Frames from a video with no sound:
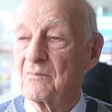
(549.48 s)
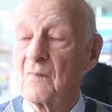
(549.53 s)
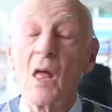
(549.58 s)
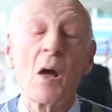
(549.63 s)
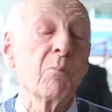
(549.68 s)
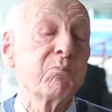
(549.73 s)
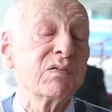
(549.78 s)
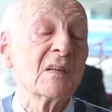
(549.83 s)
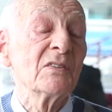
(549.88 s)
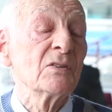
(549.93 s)

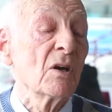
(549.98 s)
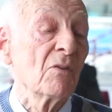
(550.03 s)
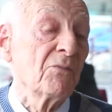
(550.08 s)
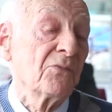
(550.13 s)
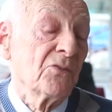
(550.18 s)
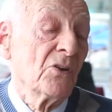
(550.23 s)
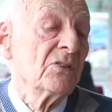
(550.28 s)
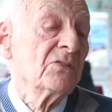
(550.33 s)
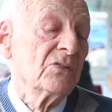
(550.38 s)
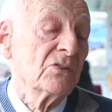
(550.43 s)
I played up
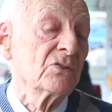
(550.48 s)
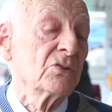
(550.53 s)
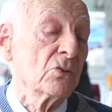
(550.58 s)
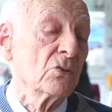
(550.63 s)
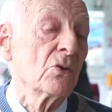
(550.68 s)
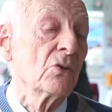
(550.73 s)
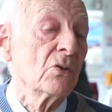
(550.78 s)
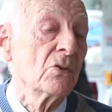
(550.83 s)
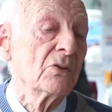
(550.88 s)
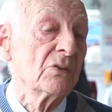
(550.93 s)
front,
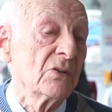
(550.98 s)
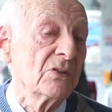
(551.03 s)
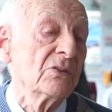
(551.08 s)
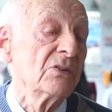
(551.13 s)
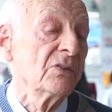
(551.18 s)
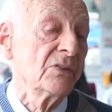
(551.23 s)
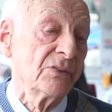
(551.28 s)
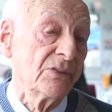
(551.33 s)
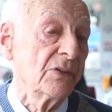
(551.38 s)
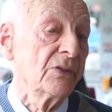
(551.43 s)
so
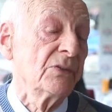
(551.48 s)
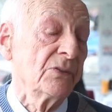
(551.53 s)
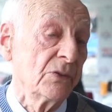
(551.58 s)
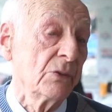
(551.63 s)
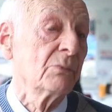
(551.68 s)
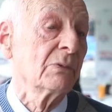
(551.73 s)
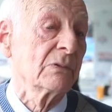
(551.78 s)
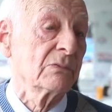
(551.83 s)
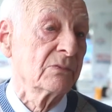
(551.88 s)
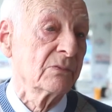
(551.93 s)

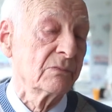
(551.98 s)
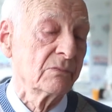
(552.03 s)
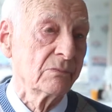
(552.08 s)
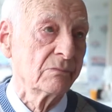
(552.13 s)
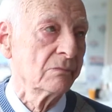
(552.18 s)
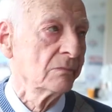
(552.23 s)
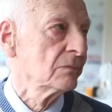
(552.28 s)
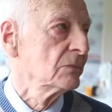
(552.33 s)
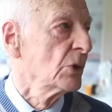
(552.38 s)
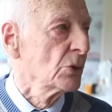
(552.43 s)
you were
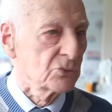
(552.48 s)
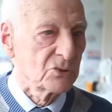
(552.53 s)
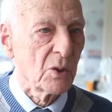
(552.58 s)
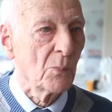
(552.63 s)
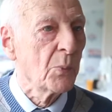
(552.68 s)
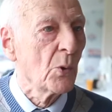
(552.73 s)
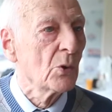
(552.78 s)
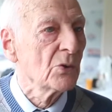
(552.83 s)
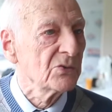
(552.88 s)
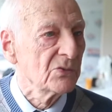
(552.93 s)
looked
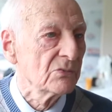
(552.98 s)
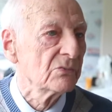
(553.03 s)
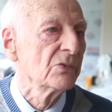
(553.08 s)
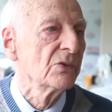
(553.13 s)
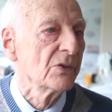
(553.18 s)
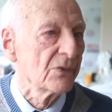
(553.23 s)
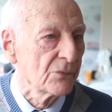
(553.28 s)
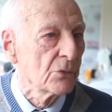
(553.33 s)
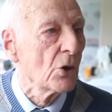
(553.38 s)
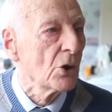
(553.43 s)
upon.
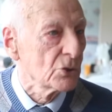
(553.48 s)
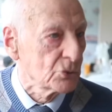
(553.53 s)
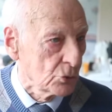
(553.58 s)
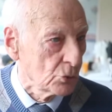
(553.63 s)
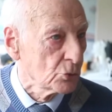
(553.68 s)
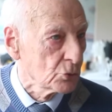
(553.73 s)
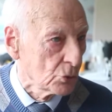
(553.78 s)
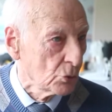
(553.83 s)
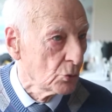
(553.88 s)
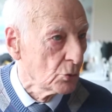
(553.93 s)
You've got to
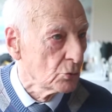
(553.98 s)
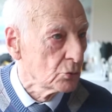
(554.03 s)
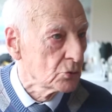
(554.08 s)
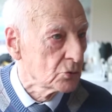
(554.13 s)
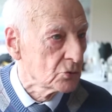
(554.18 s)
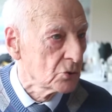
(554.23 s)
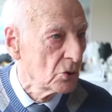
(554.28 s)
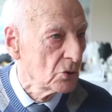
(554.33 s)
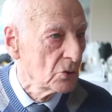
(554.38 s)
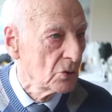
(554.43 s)
score
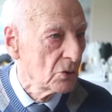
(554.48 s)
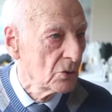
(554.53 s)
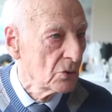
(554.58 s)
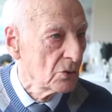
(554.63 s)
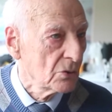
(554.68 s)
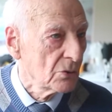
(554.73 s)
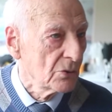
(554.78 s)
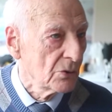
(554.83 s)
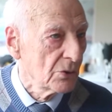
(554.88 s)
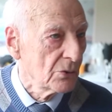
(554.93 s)
goals.
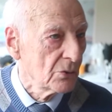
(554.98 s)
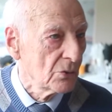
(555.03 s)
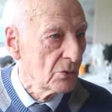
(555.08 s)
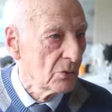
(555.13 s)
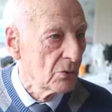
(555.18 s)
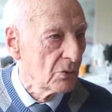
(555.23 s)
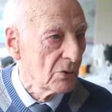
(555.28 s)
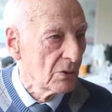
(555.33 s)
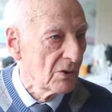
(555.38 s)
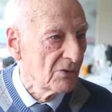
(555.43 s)
You
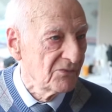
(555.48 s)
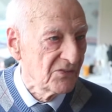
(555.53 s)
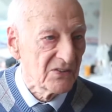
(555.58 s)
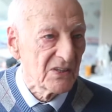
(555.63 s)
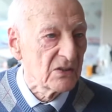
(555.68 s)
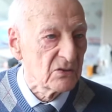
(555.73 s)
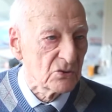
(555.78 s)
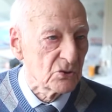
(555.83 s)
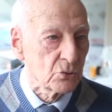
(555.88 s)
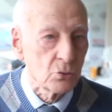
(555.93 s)
know, if you
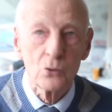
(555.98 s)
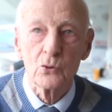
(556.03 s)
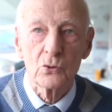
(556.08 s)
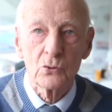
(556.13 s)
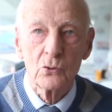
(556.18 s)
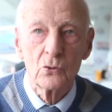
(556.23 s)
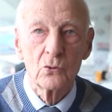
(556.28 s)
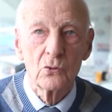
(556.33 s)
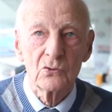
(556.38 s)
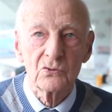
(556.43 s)
didn't score
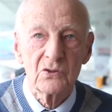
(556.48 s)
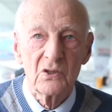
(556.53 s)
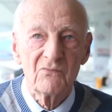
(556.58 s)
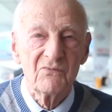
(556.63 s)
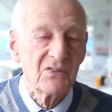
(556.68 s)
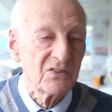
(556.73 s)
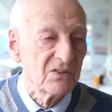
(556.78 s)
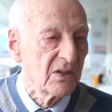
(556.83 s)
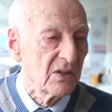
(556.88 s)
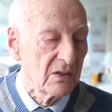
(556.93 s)
goals, and
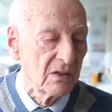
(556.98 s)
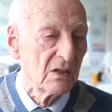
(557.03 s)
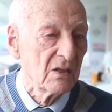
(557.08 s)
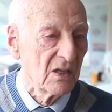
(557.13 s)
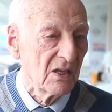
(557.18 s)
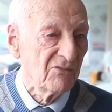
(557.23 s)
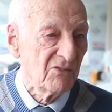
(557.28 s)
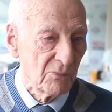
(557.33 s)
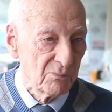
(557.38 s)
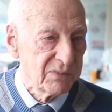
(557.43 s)
if
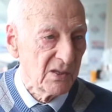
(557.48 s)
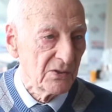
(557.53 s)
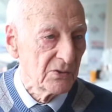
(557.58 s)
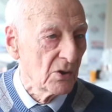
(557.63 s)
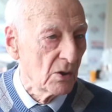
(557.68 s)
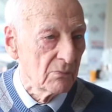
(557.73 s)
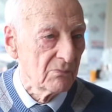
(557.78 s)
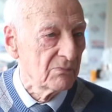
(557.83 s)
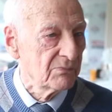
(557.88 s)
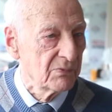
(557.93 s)
you played
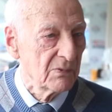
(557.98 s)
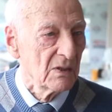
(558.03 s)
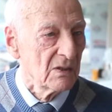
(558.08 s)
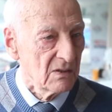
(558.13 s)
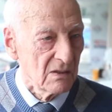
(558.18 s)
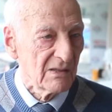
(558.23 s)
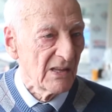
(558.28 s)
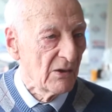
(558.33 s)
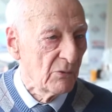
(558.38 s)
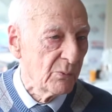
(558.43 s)
up
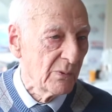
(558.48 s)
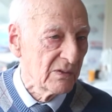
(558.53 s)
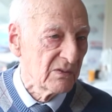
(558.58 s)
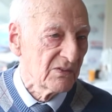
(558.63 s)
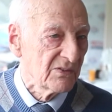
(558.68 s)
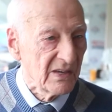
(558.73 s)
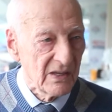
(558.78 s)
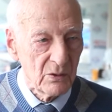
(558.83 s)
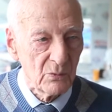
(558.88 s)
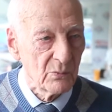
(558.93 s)
the left wing,
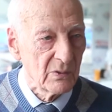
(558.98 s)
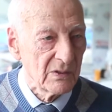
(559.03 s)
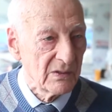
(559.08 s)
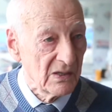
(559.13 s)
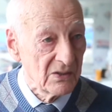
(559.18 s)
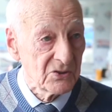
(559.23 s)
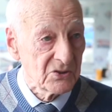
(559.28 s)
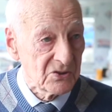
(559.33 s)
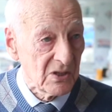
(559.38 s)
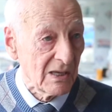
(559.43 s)
right wing,
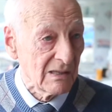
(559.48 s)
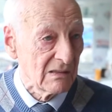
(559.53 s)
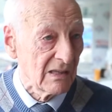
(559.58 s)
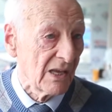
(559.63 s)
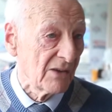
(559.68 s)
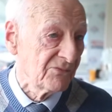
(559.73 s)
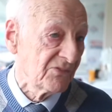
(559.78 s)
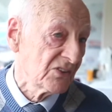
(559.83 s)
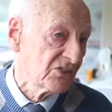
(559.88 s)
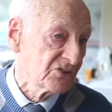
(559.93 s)
inside
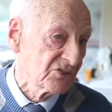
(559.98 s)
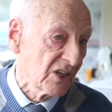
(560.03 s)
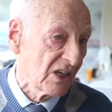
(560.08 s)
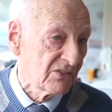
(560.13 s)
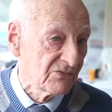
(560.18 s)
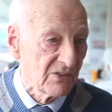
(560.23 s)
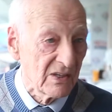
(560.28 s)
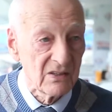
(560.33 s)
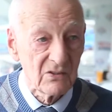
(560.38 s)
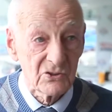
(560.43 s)
left,
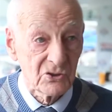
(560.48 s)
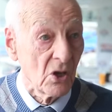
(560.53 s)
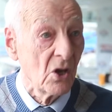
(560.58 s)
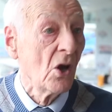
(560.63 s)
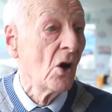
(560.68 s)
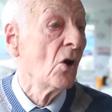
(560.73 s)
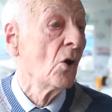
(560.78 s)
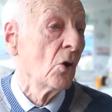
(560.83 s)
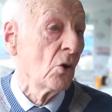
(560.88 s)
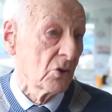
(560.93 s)
inside right,
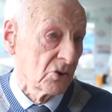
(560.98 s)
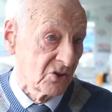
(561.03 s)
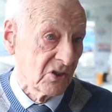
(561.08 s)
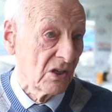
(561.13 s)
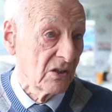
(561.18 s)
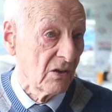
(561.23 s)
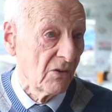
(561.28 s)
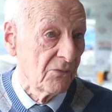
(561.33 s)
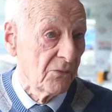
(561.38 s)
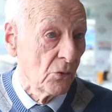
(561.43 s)
or
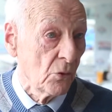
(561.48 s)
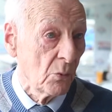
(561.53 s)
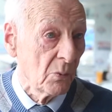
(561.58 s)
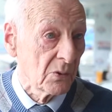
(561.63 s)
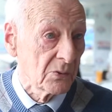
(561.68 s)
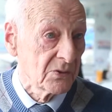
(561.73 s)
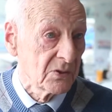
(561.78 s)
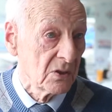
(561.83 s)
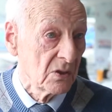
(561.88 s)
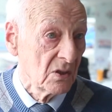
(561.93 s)
centre
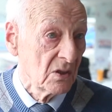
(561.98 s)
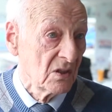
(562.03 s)
forward,